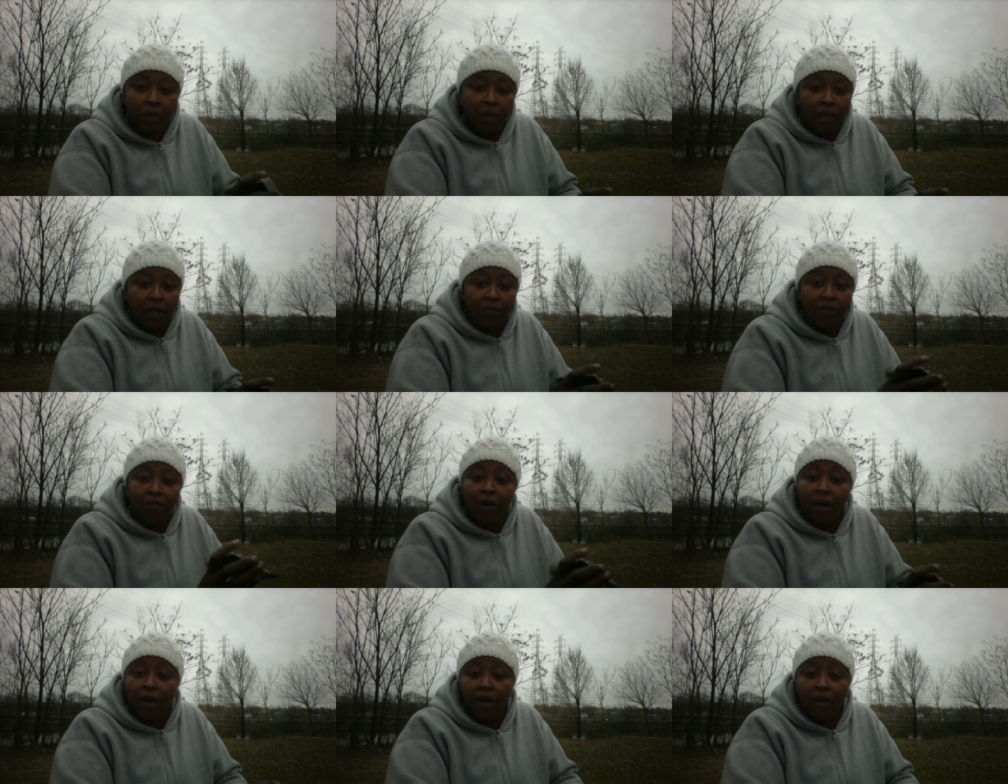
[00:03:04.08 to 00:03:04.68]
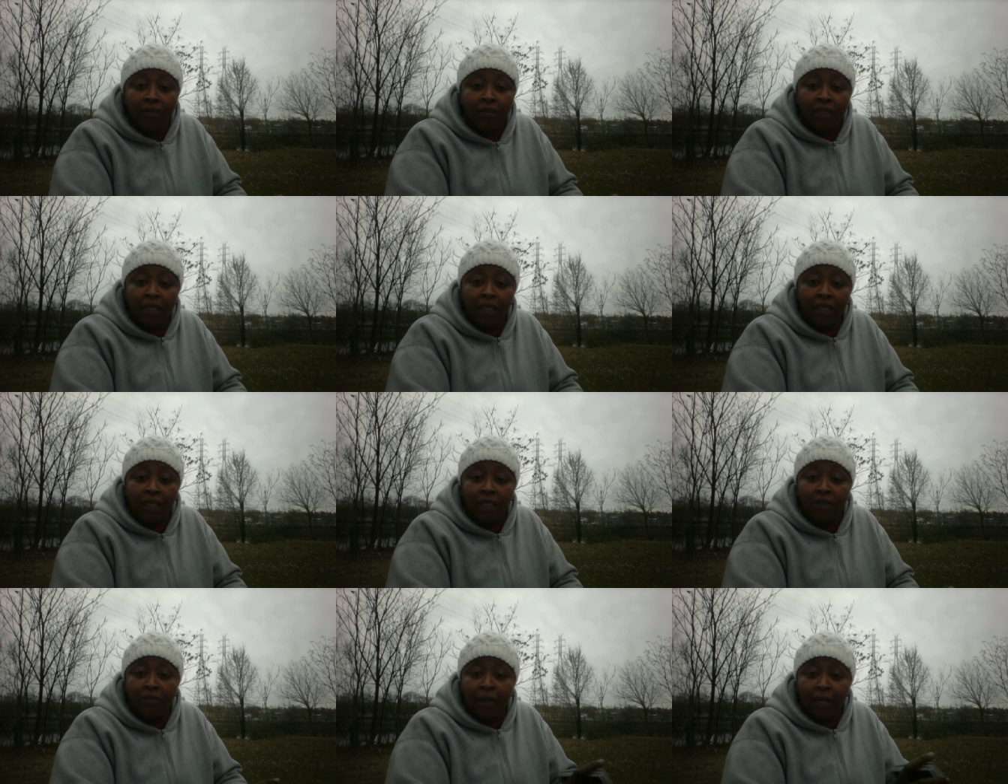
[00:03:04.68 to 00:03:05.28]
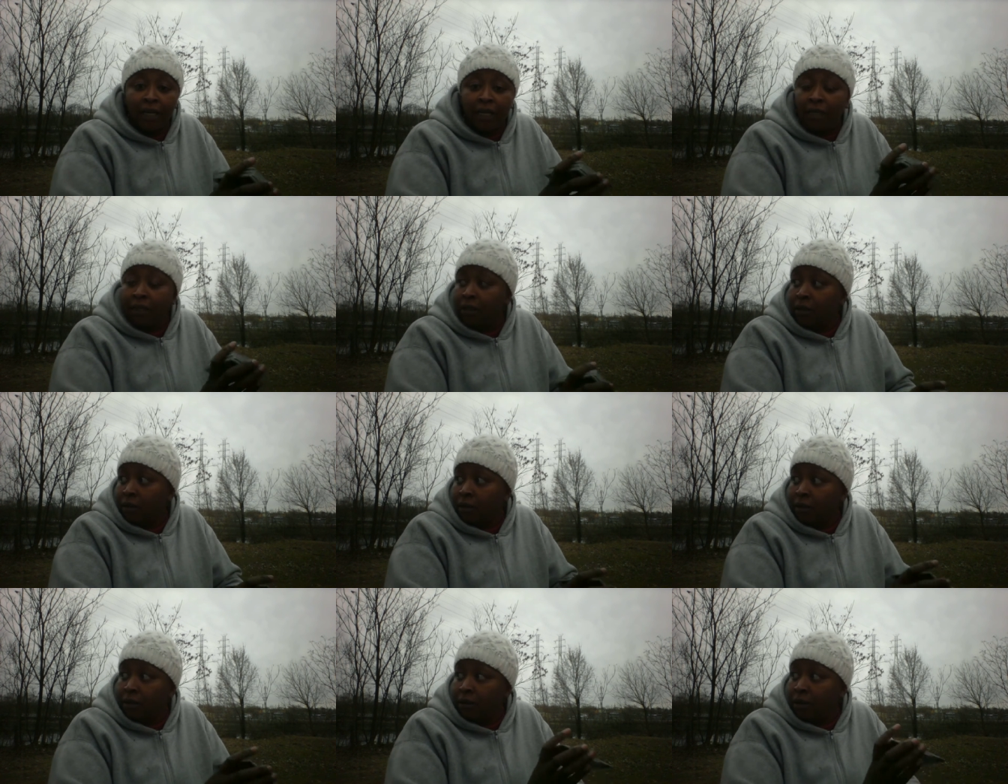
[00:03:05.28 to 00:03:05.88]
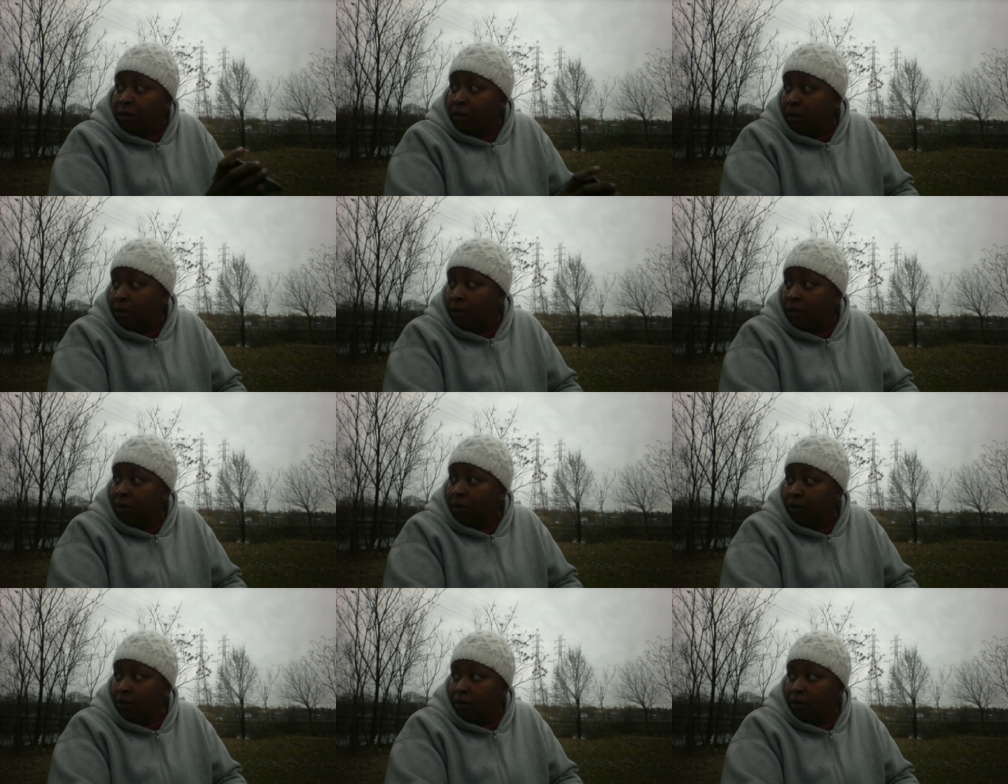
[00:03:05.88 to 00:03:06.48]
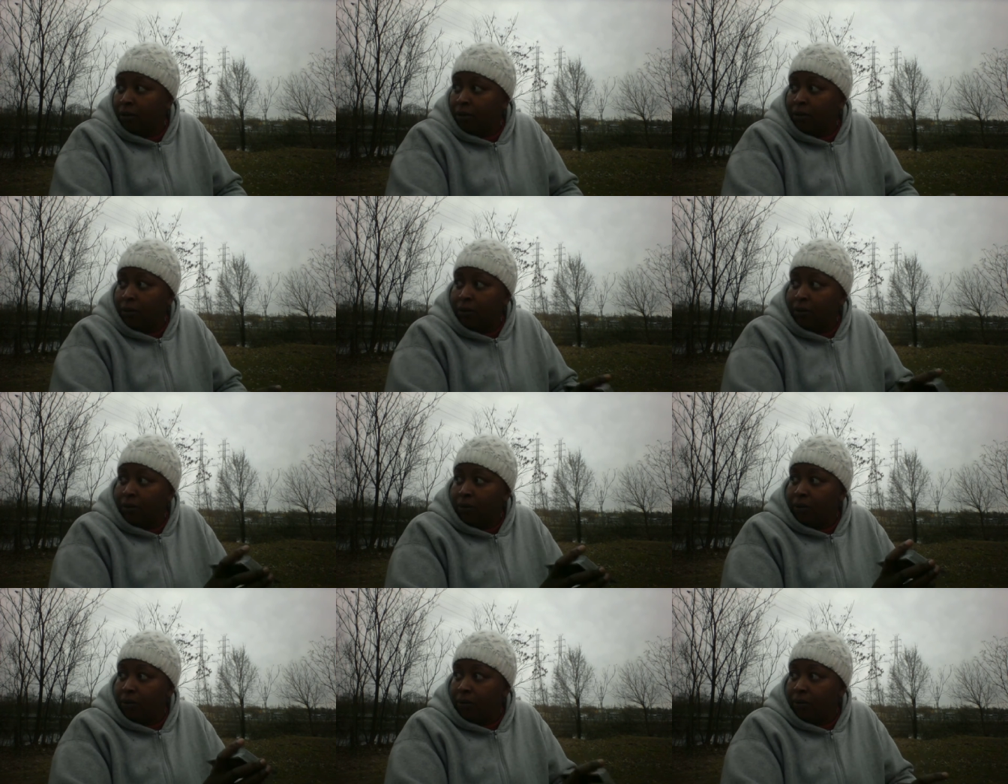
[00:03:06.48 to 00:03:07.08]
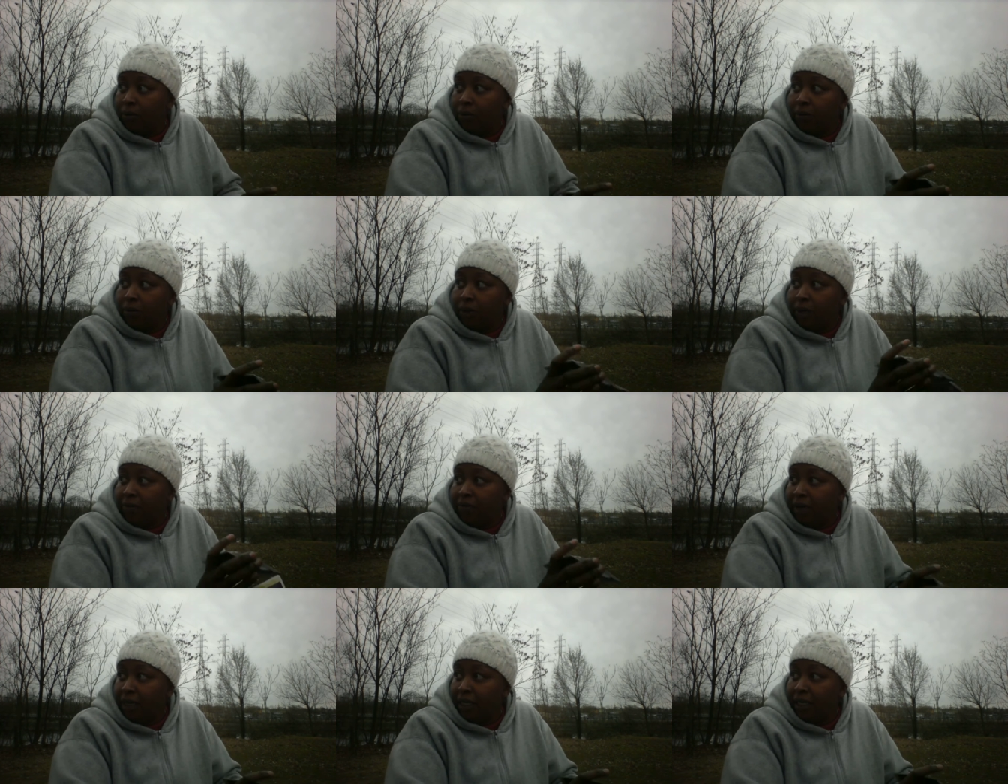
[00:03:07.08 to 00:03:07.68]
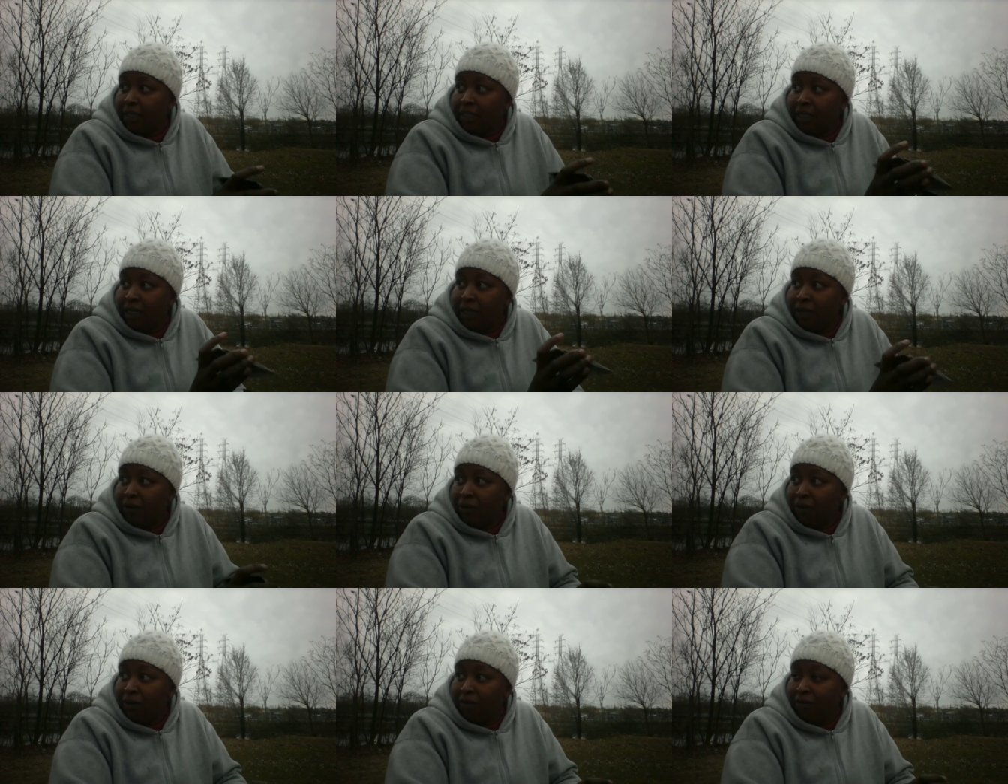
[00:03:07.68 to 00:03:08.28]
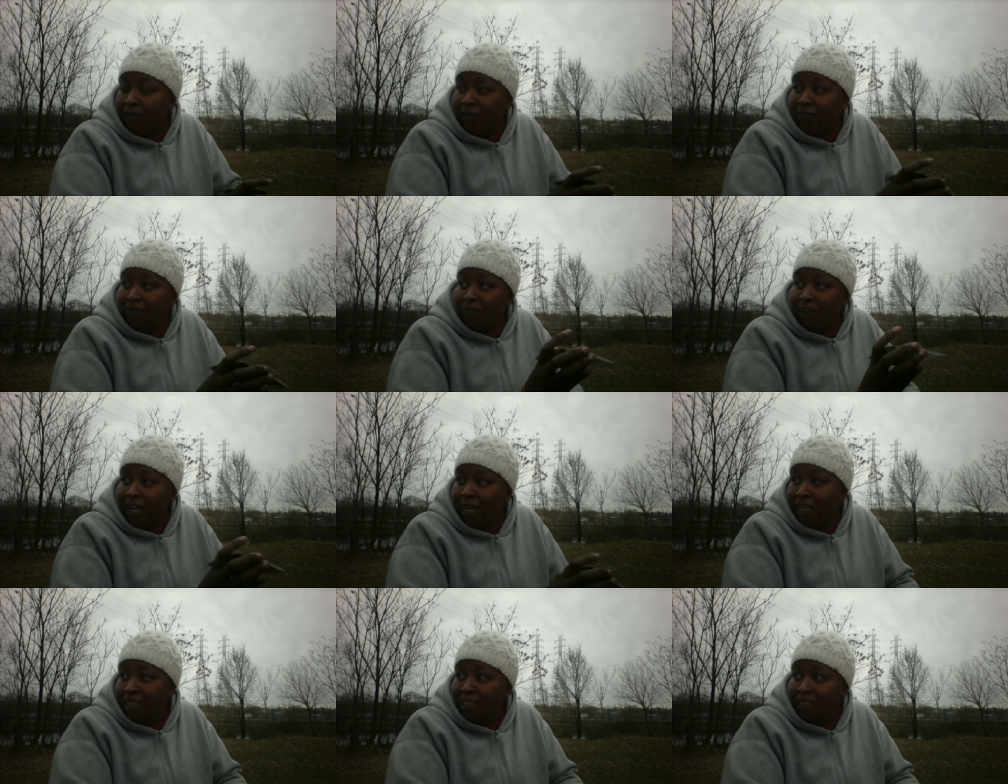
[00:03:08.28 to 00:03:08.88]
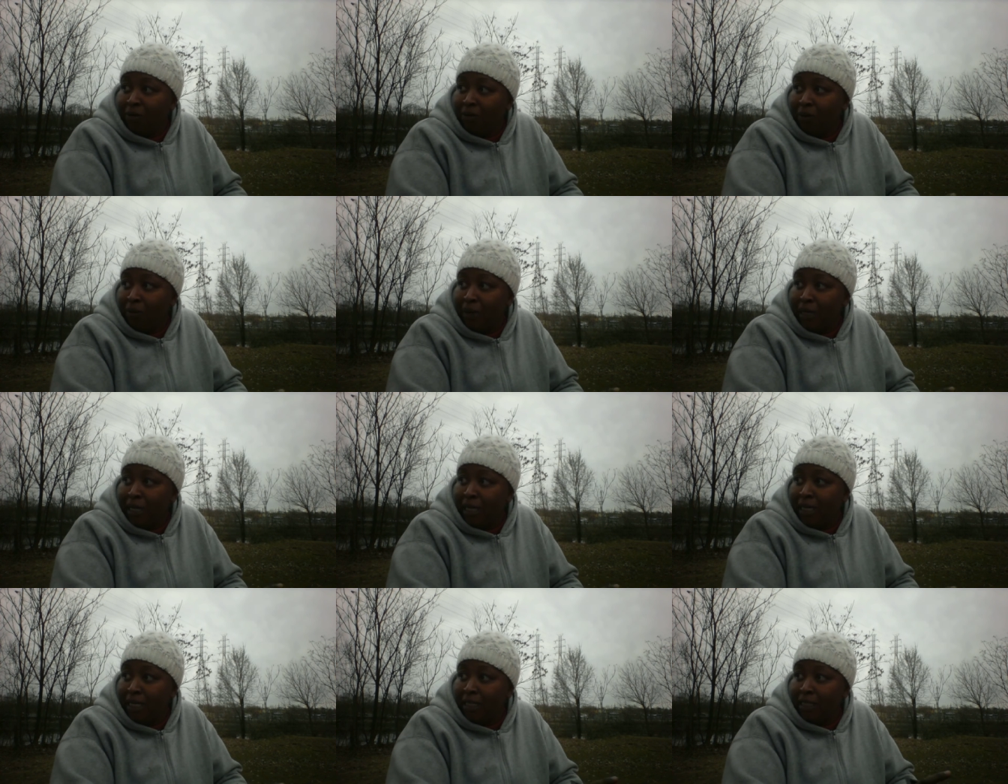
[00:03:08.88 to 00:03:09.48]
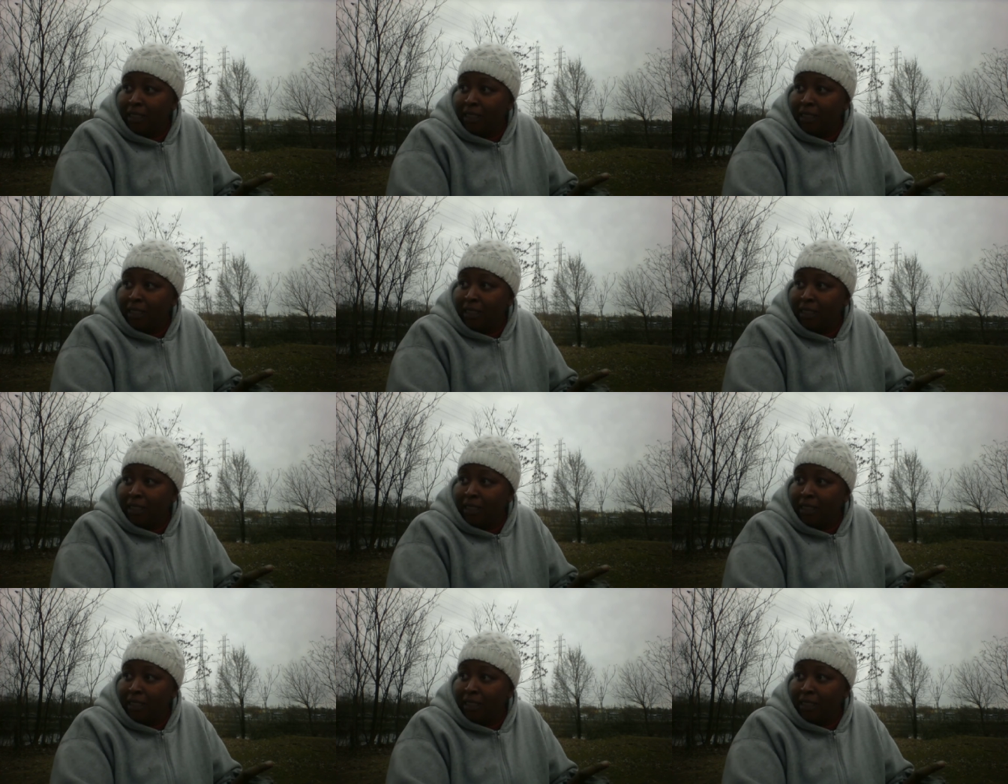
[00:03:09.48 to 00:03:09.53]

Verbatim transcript: get involved in geese fight. Ooh, ooh, they ready to take off. They flocks away.